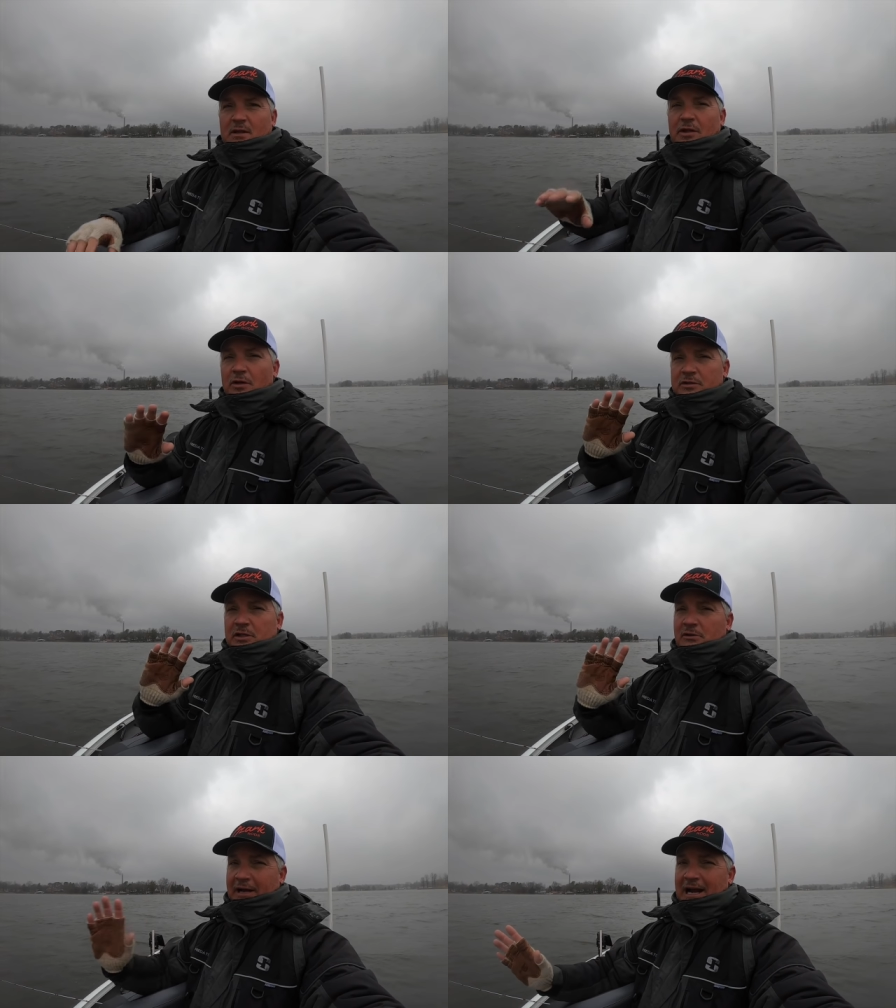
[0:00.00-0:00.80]
Those are
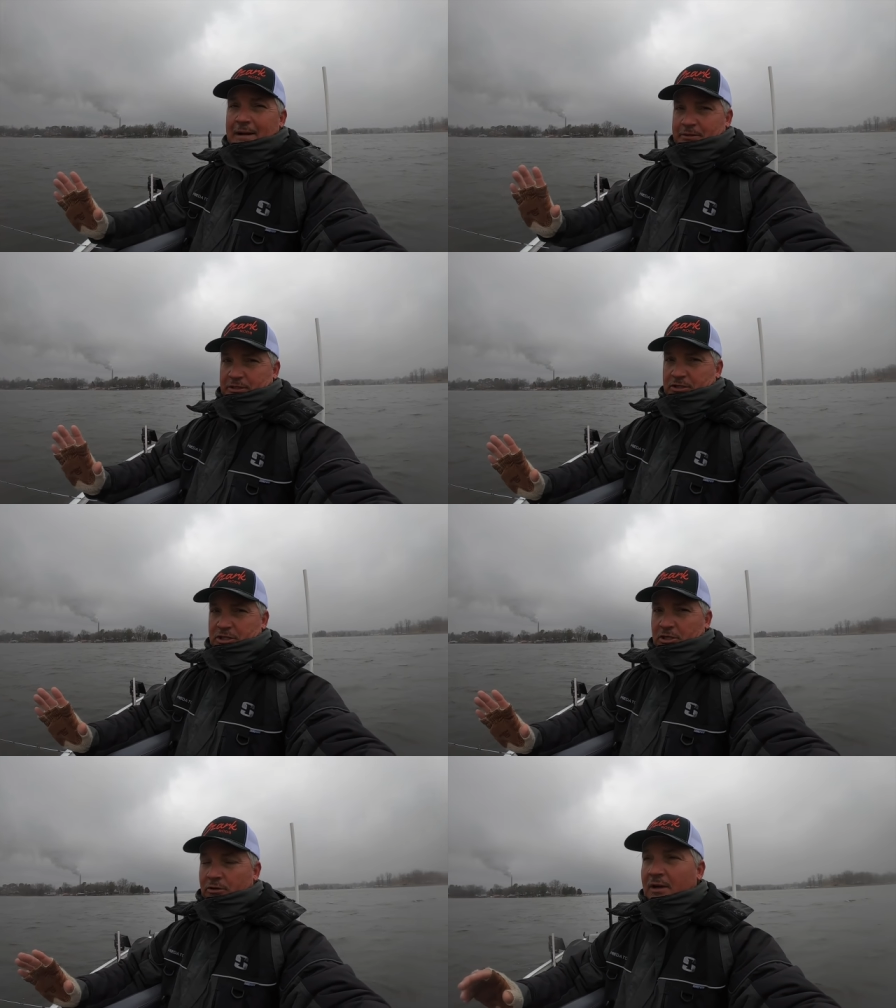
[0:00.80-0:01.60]
great options
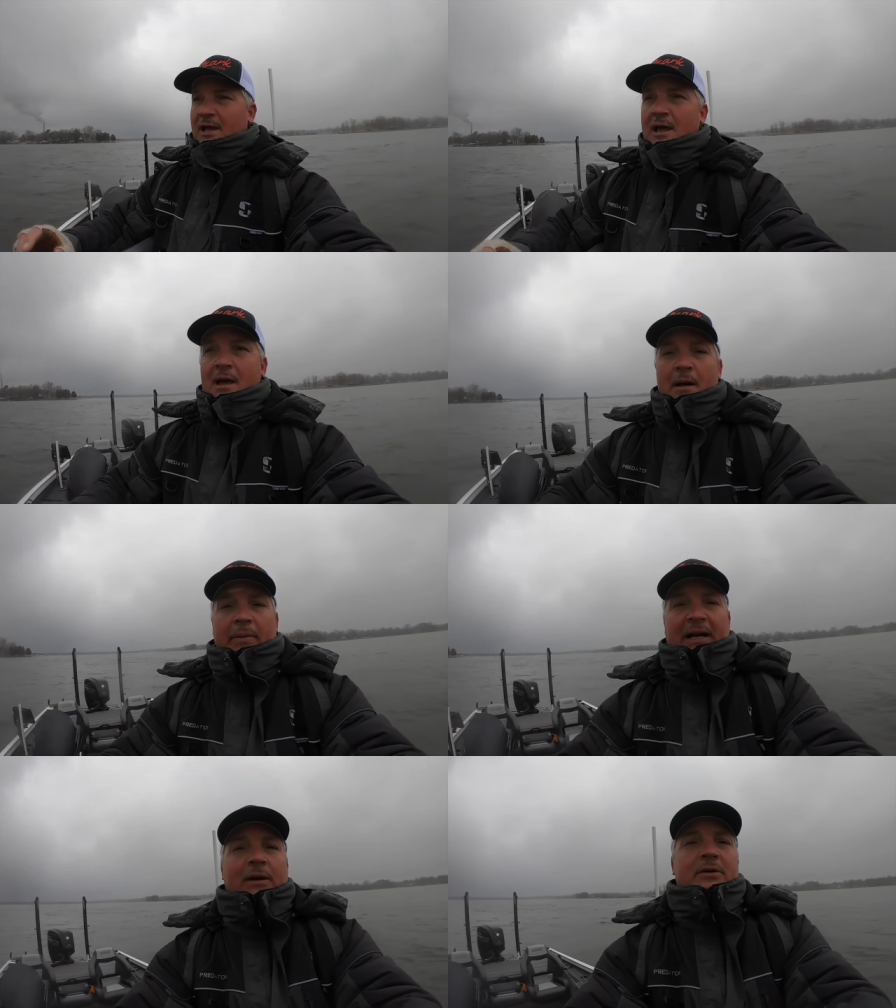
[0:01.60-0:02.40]
too.
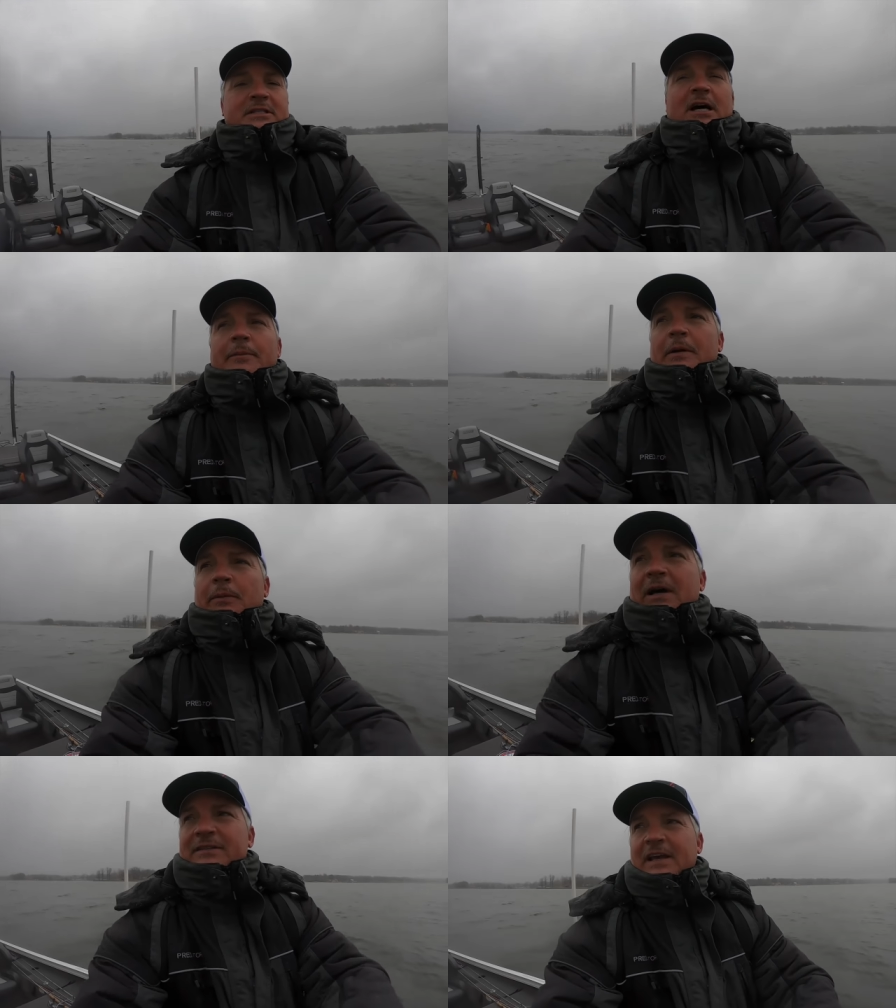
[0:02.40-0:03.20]
But I always tell
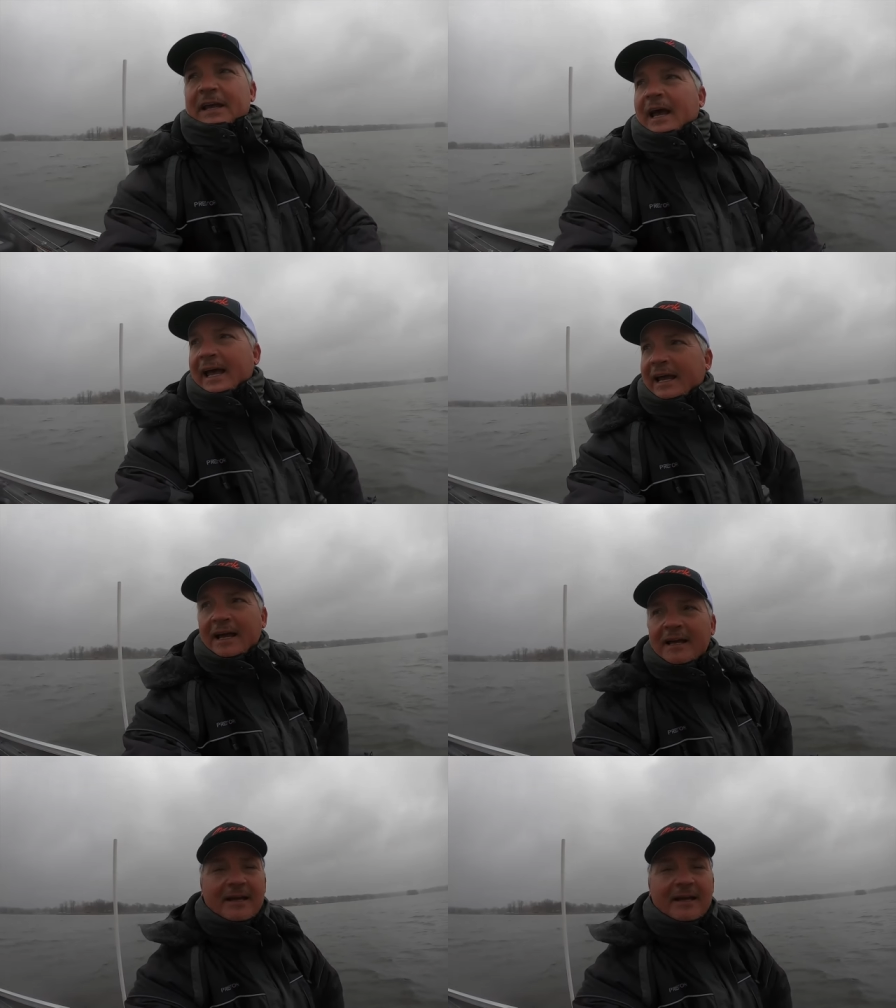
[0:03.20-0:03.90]
people, I say, hey,